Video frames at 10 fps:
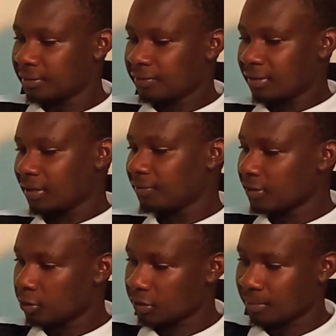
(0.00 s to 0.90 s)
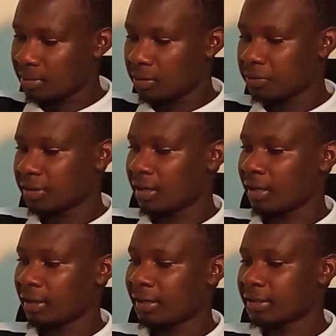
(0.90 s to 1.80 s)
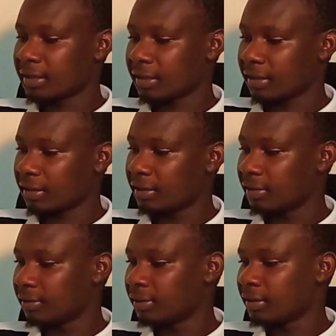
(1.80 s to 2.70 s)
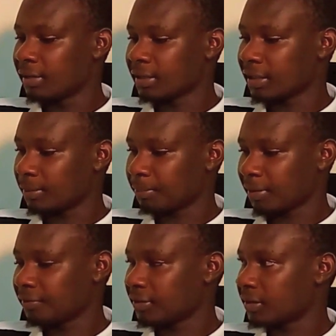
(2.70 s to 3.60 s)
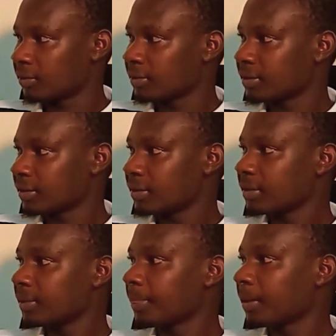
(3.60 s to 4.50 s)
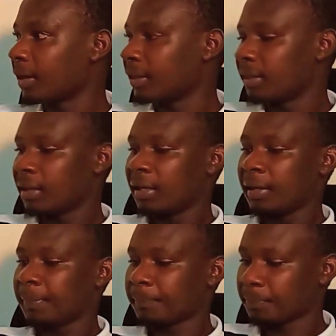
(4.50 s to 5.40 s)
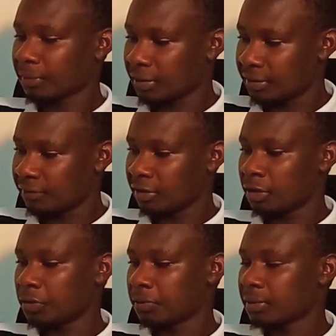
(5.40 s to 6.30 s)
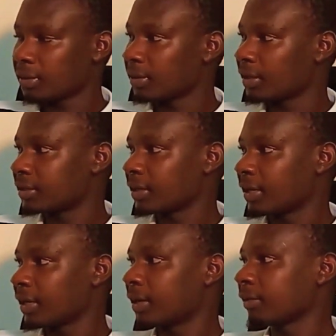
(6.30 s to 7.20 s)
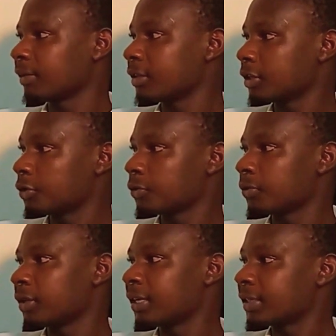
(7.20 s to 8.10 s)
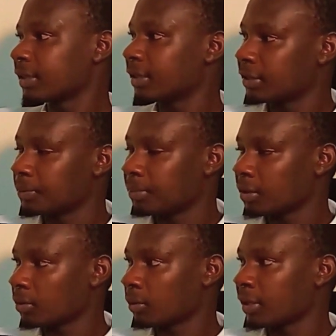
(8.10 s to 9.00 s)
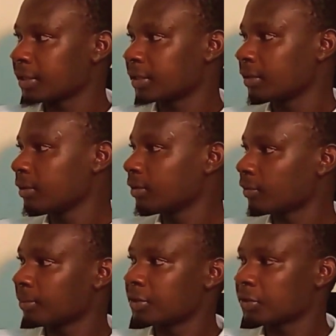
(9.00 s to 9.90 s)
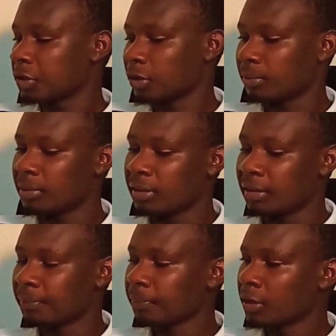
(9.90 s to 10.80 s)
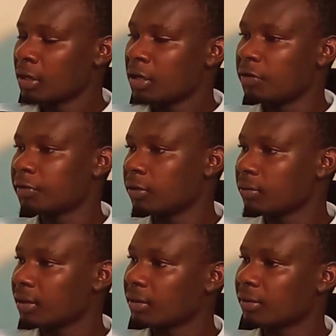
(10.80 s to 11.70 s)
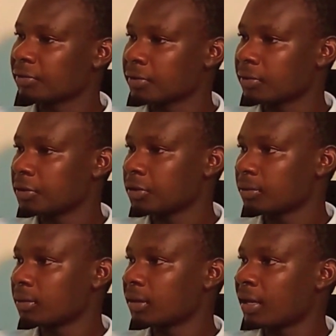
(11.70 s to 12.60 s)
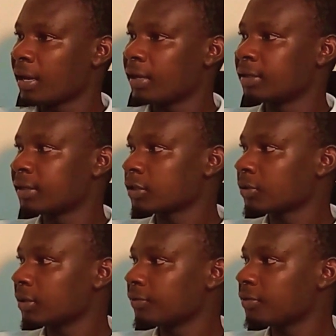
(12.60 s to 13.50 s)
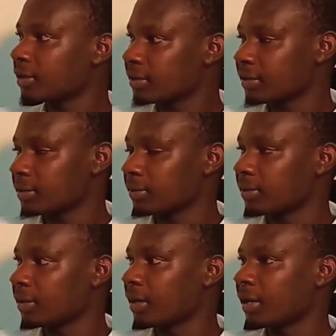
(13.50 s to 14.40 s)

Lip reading: Sylvian, having talked about the data privacy concerns and the safety issues that are related to the data that is being collected on the social media, if you look at the resolution, it actually focuses on